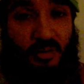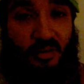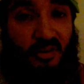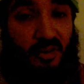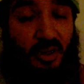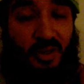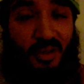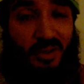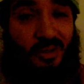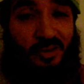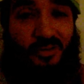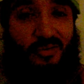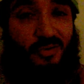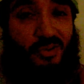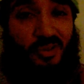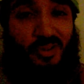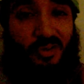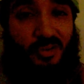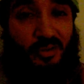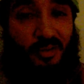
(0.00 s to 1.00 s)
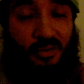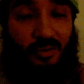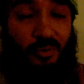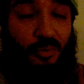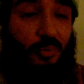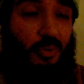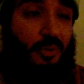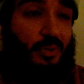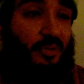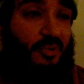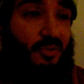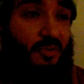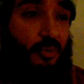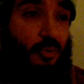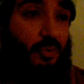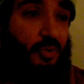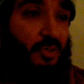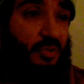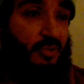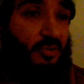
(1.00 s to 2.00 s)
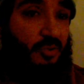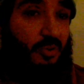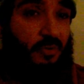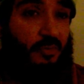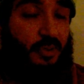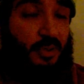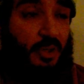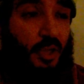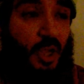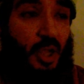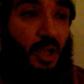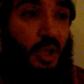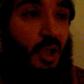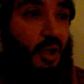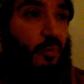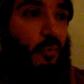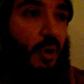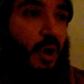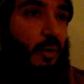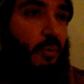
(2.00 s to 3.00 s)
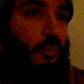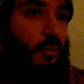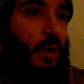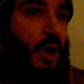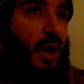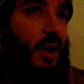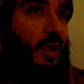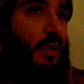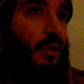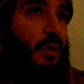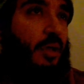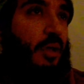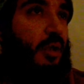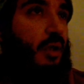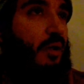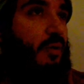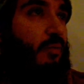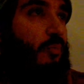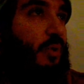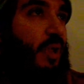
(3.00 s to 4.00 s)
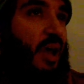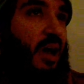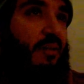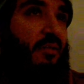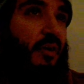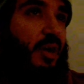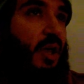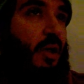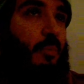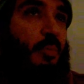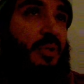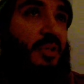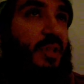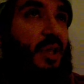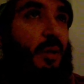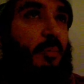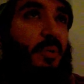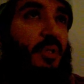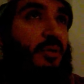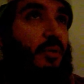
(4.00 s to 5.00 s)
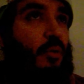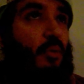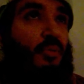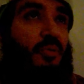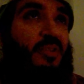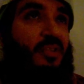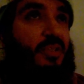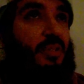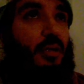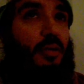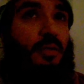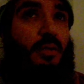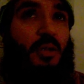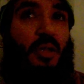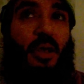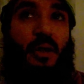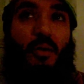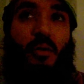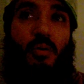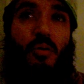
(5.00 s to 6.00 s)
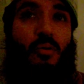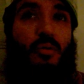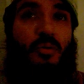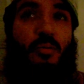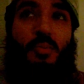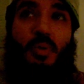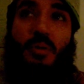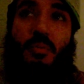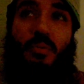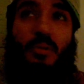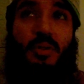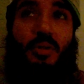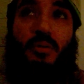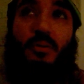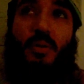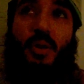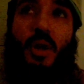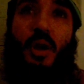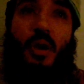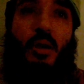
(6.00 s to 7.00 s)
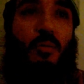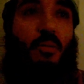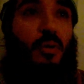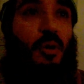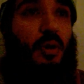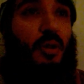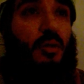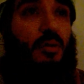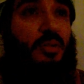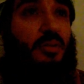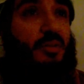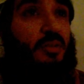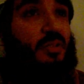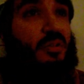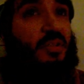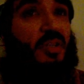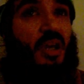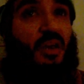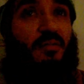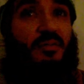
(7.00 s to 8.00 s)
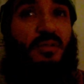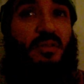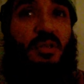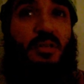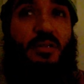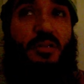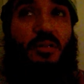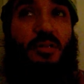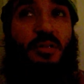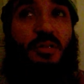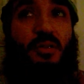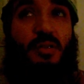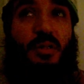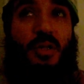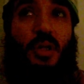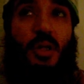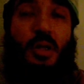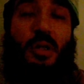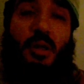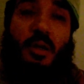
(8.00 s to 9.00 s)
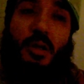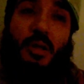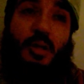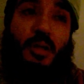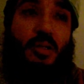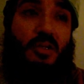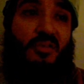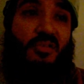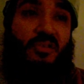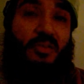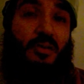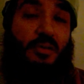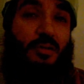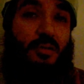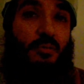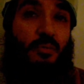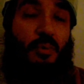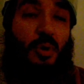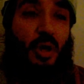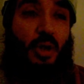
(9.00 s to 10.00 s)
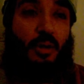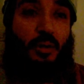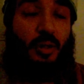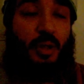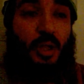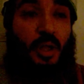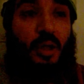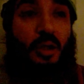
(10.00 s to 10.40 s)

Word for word: They're not interested in knowing the sources of it. Why, why we have an epidemic all of a sudden, like all the people in the world just having tinnitus. It's just what?